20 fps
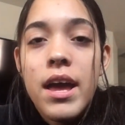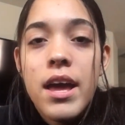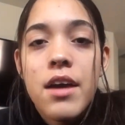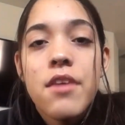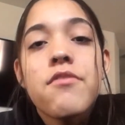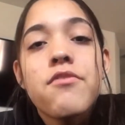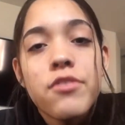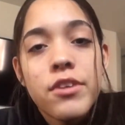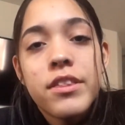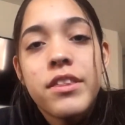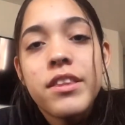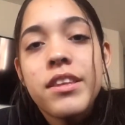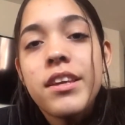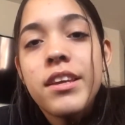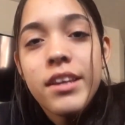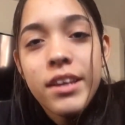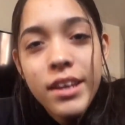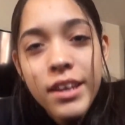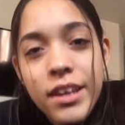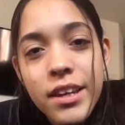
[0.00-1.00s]

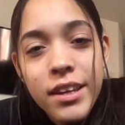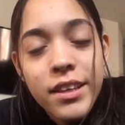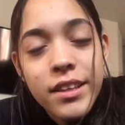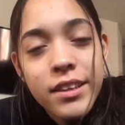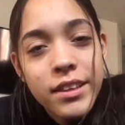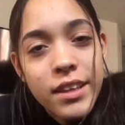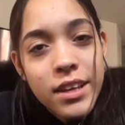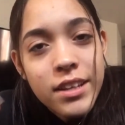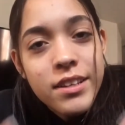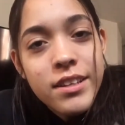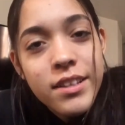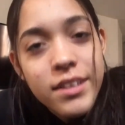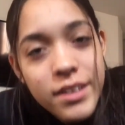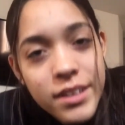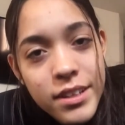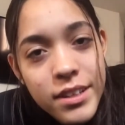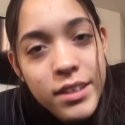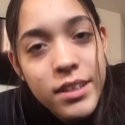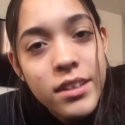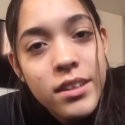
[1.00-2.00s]
everything, like
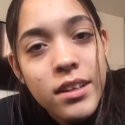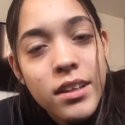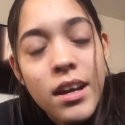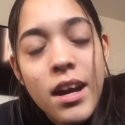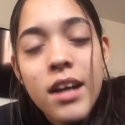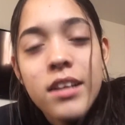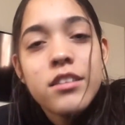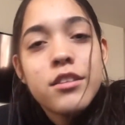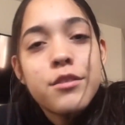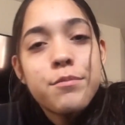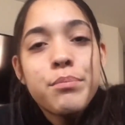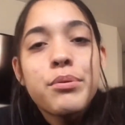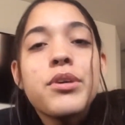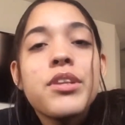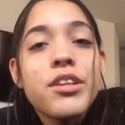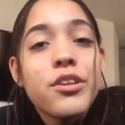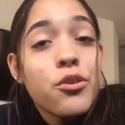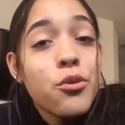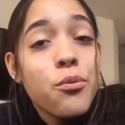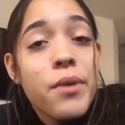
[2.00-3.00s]
I just put
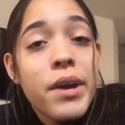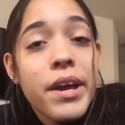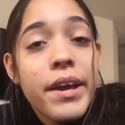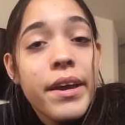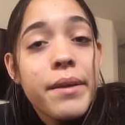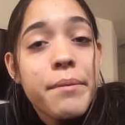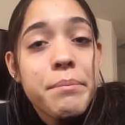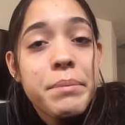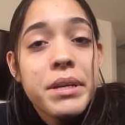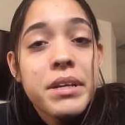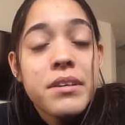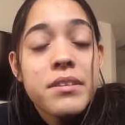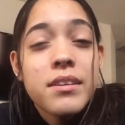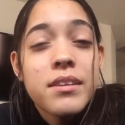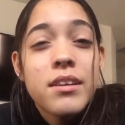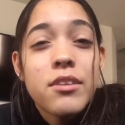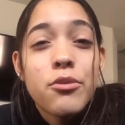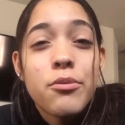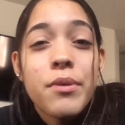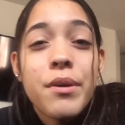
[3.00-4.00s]
it away because
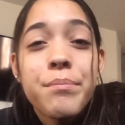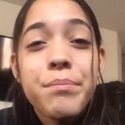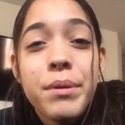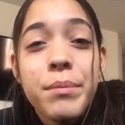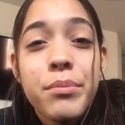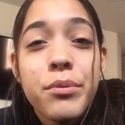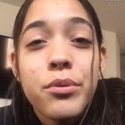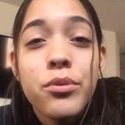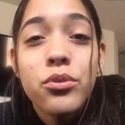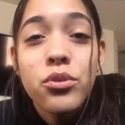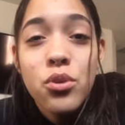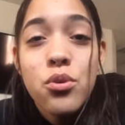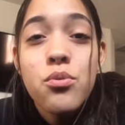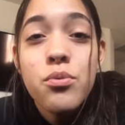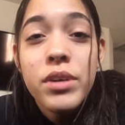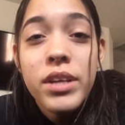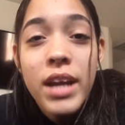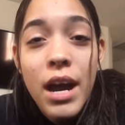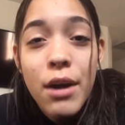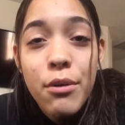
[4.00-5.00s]
I don't want people
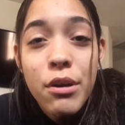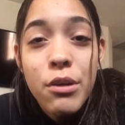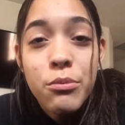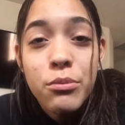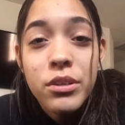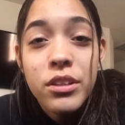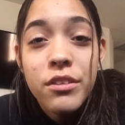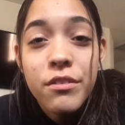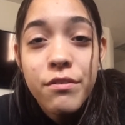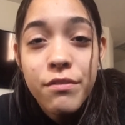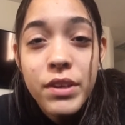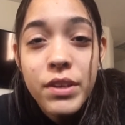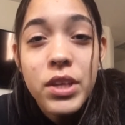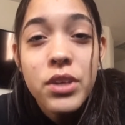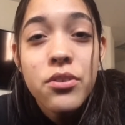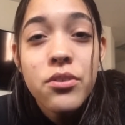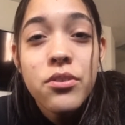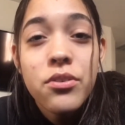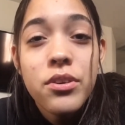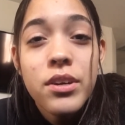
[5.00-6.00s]
knowing how I really
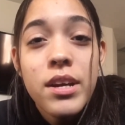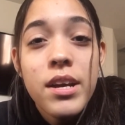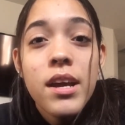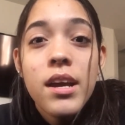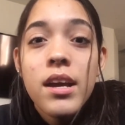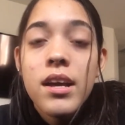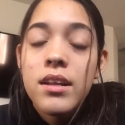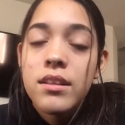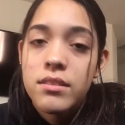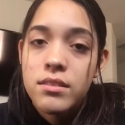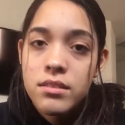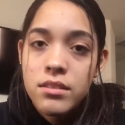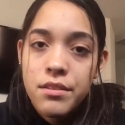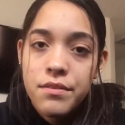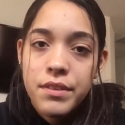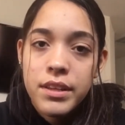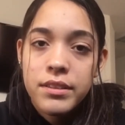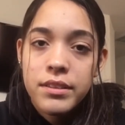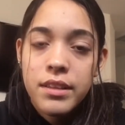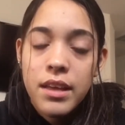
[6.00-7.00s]
feel and
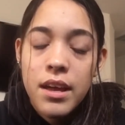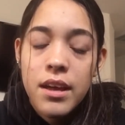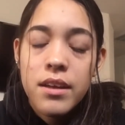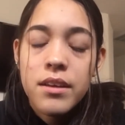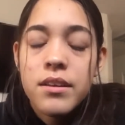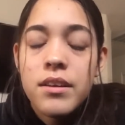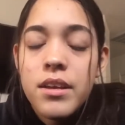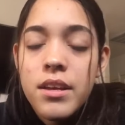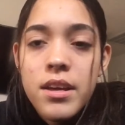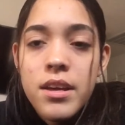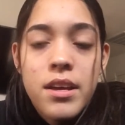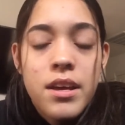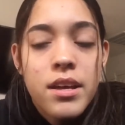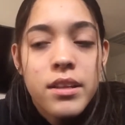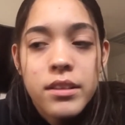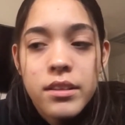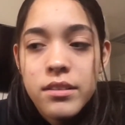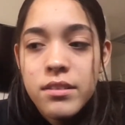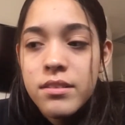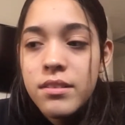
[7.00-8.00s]
stuff like that.
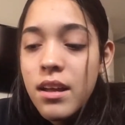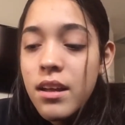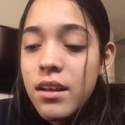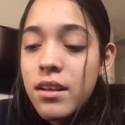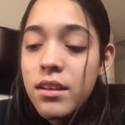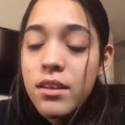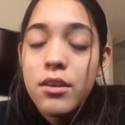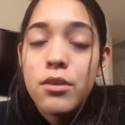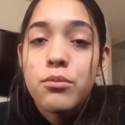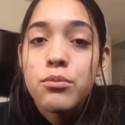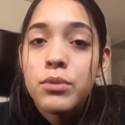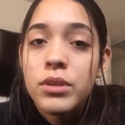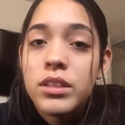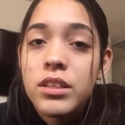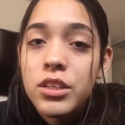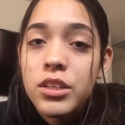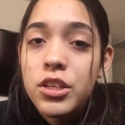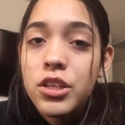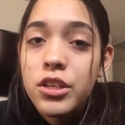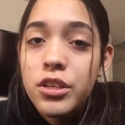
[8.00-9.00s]
And it's not a
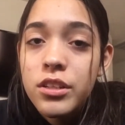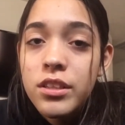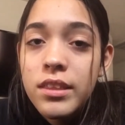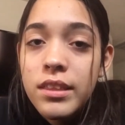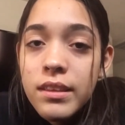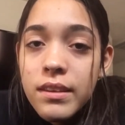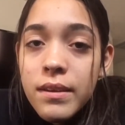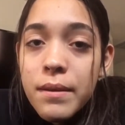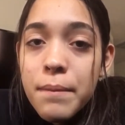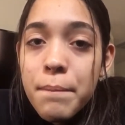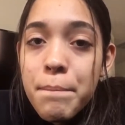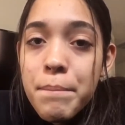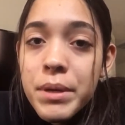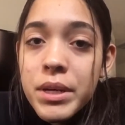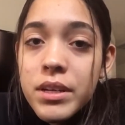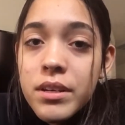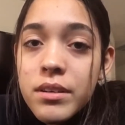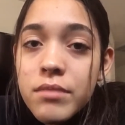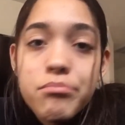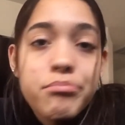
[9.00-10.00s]
really good thing,
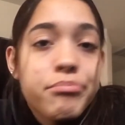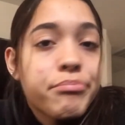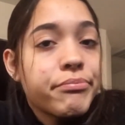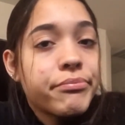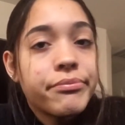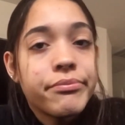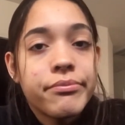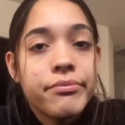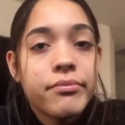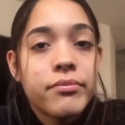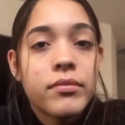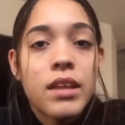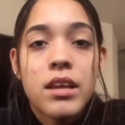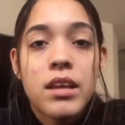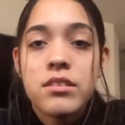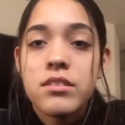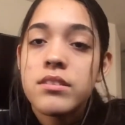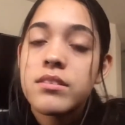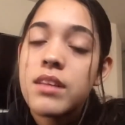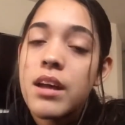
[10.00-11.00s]
but
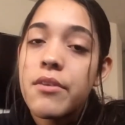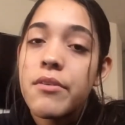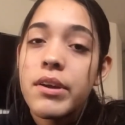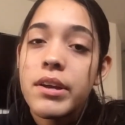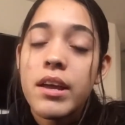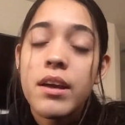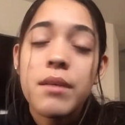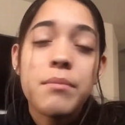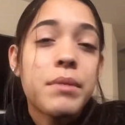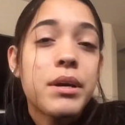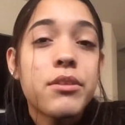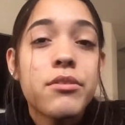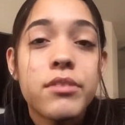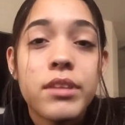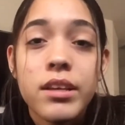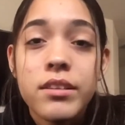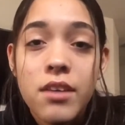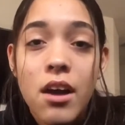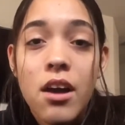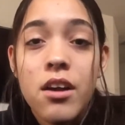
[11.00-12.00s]
that's just how I am. I don't
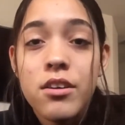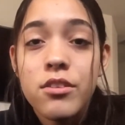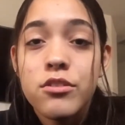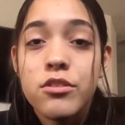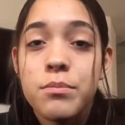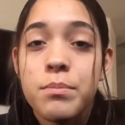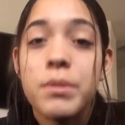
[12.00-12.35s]
like talking to